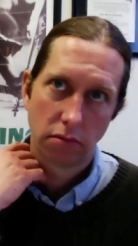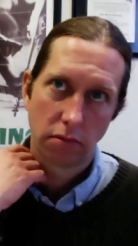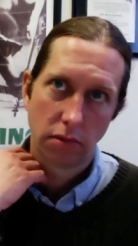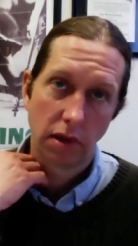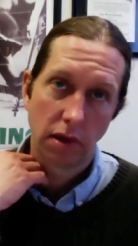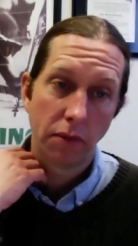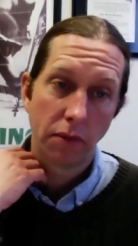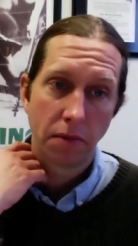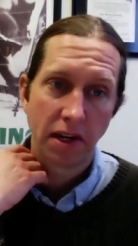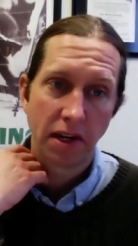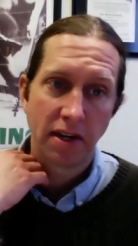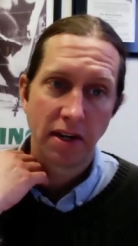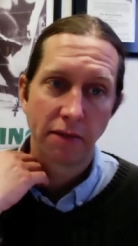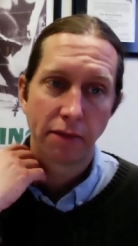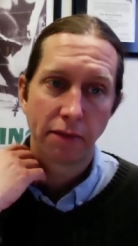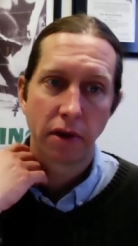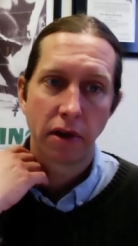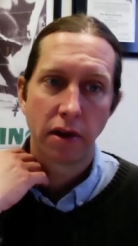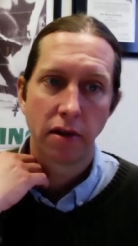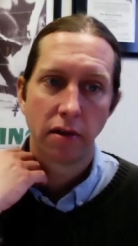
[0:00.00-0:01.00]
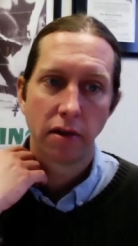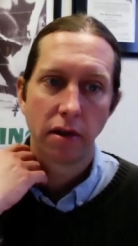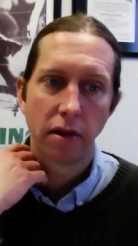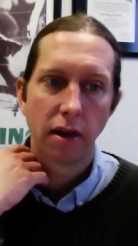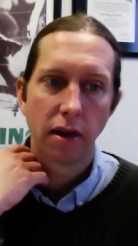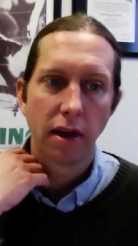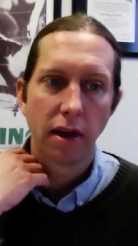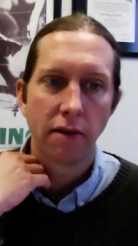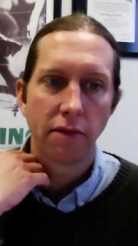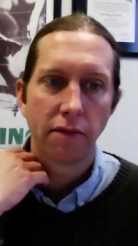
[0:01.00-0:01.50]
it would be different
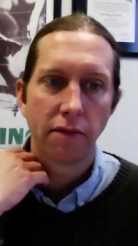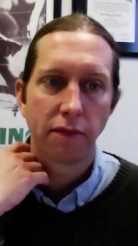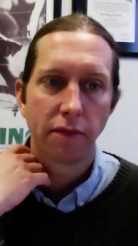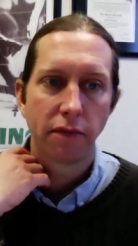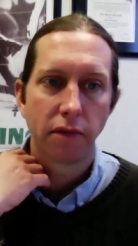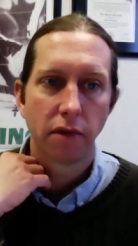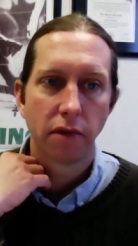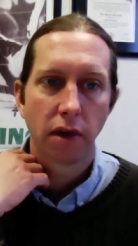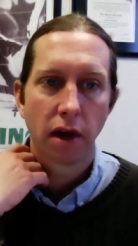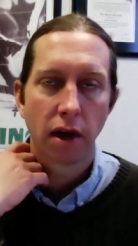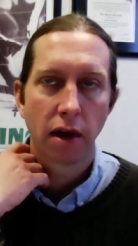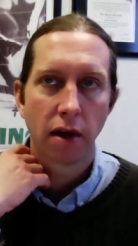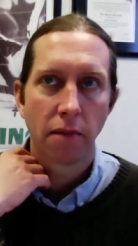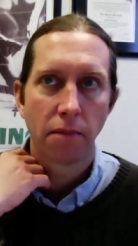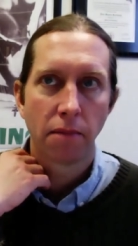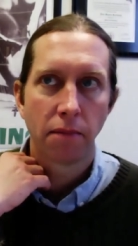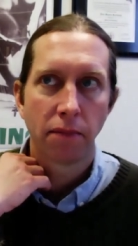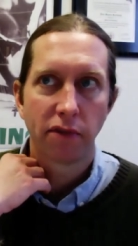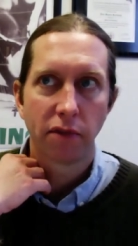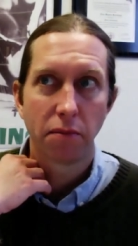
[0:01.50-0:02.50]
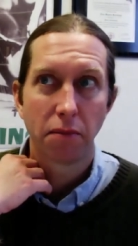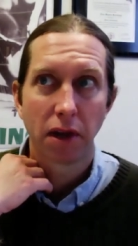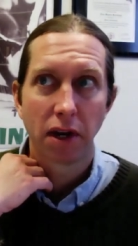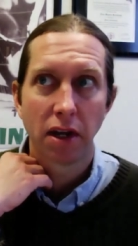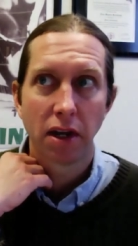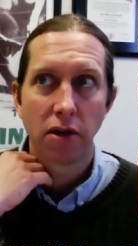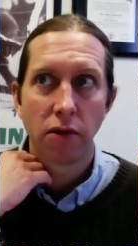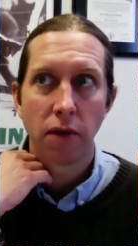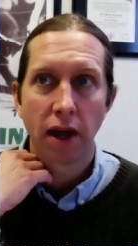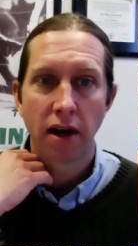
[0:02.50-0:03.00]
if somebody
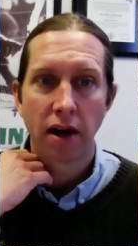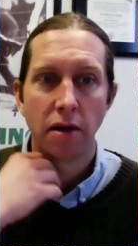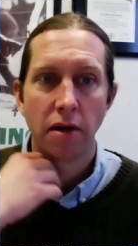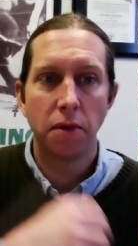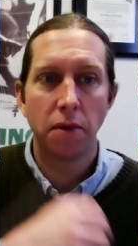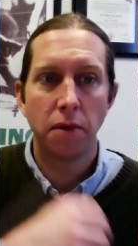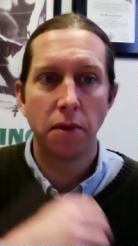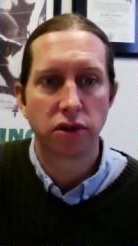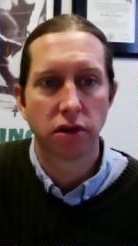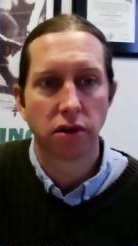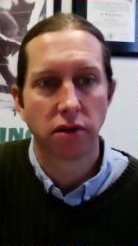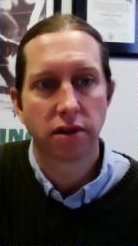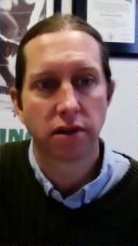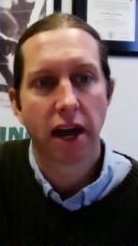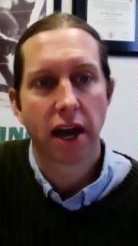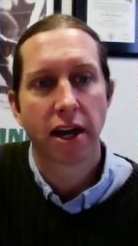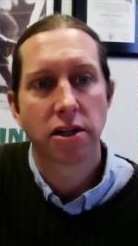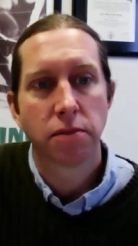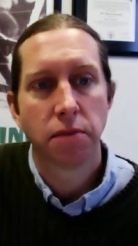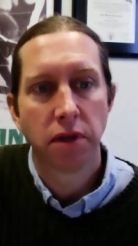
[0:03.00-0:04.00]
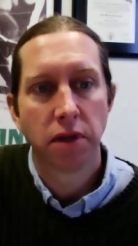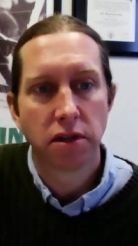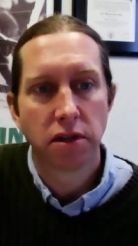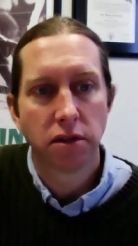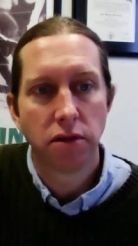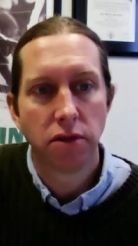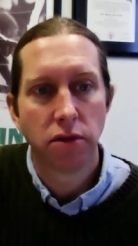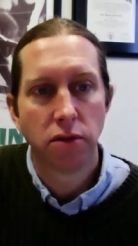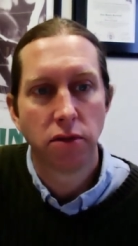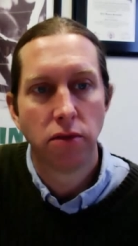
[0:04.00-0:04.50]
who had an emotional attachment
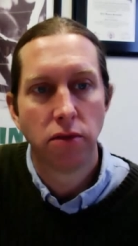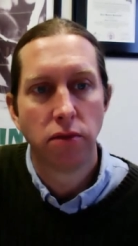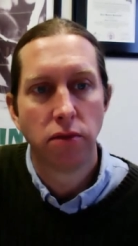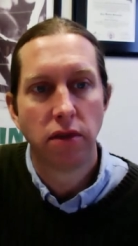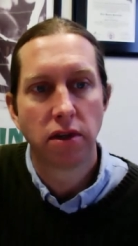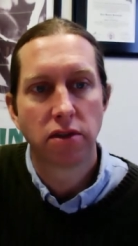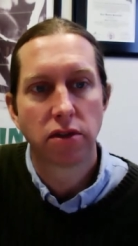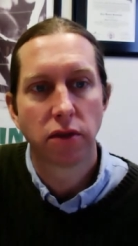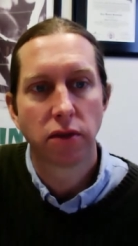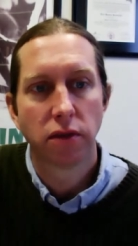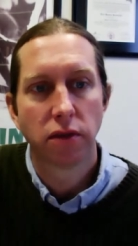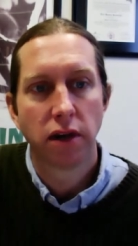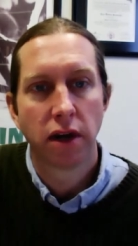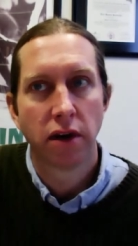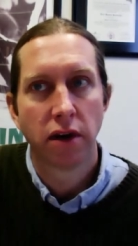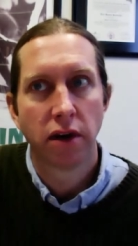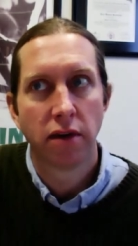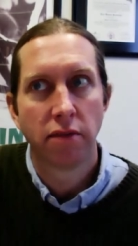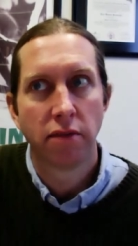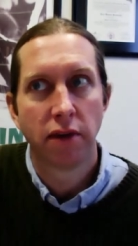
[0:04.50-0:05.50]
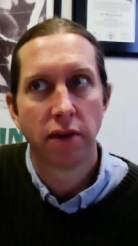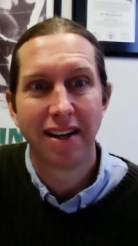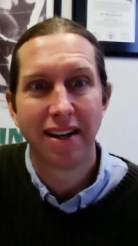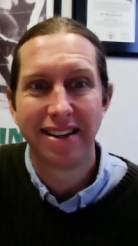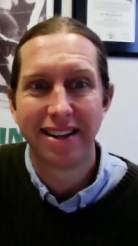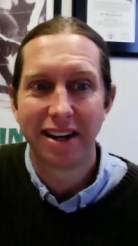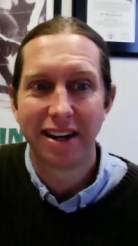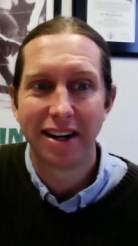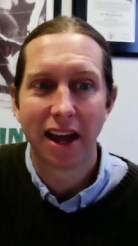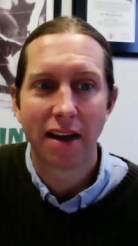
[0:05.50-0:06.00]
to this whole narrative and
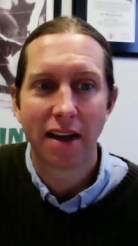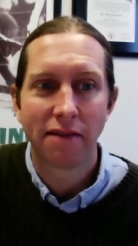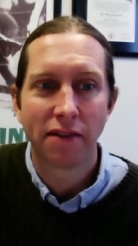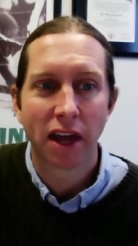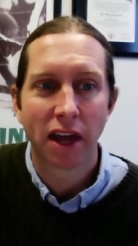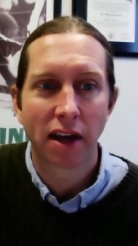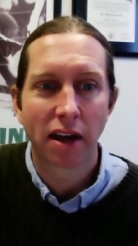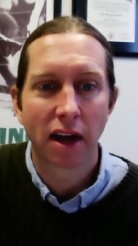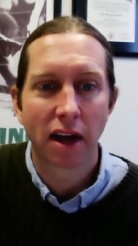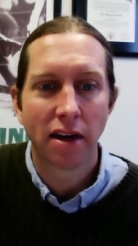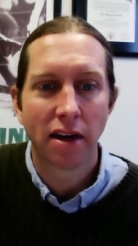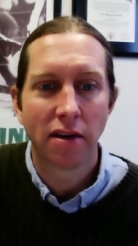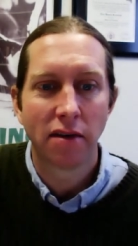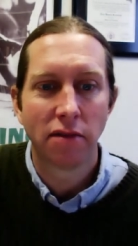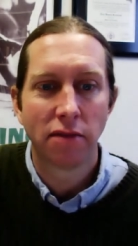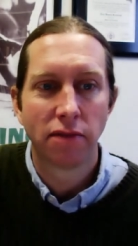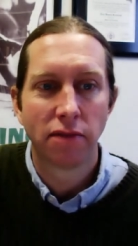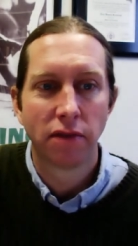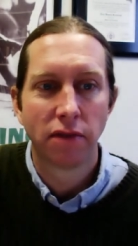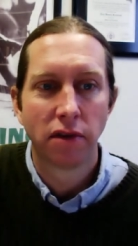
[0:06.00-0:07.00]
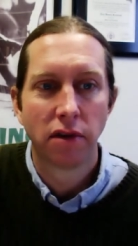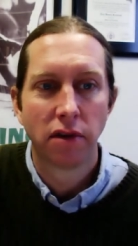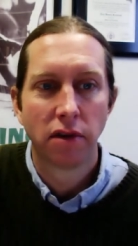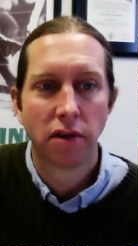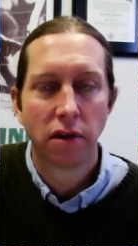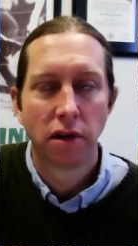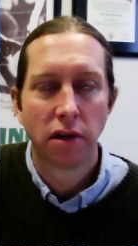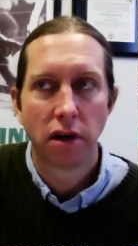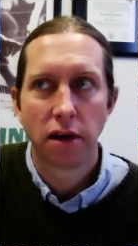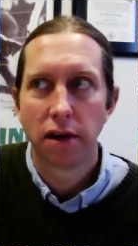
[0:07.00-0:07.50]
didn't have that kind of
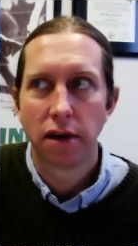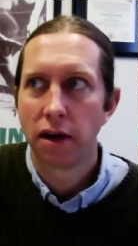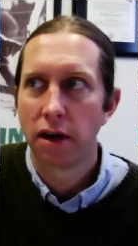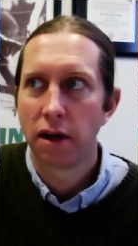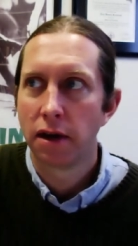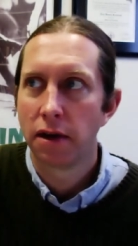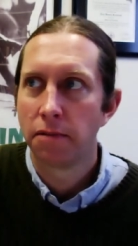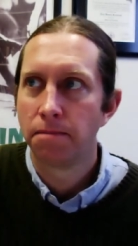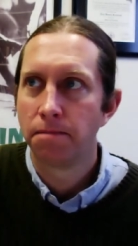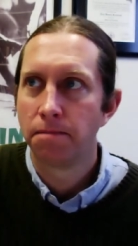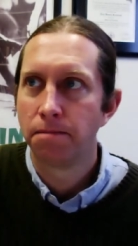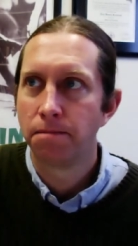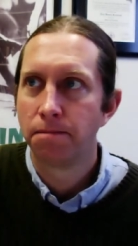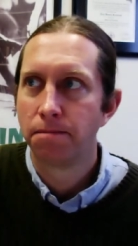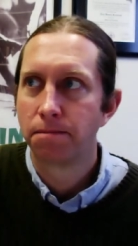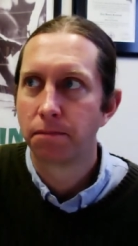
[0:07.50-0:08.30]
um,